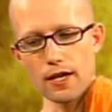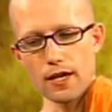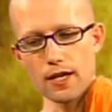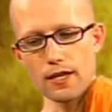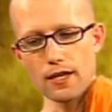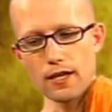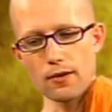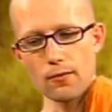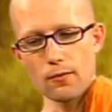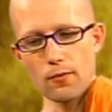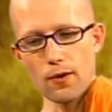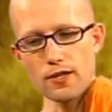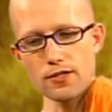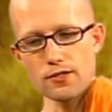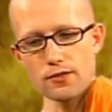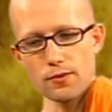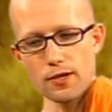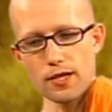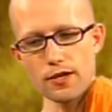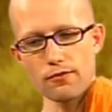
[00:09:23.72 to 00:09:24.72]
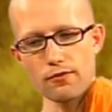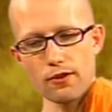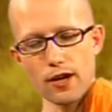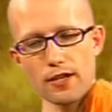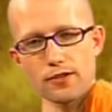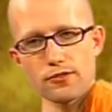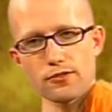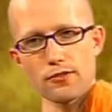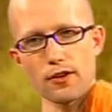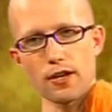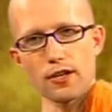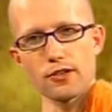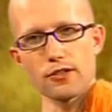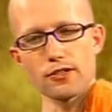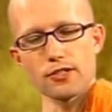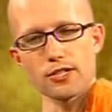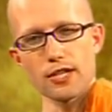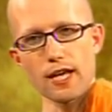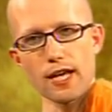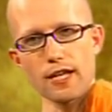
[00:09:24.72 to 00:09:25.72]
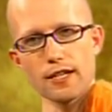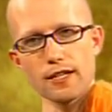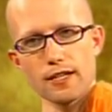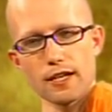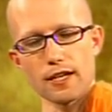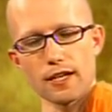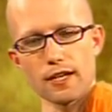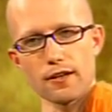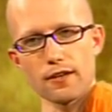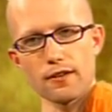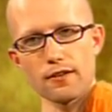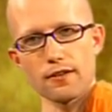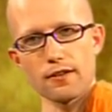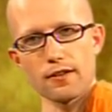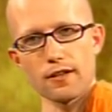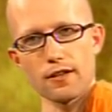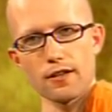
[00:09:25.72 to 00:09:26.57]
in, once we give rise to understanding,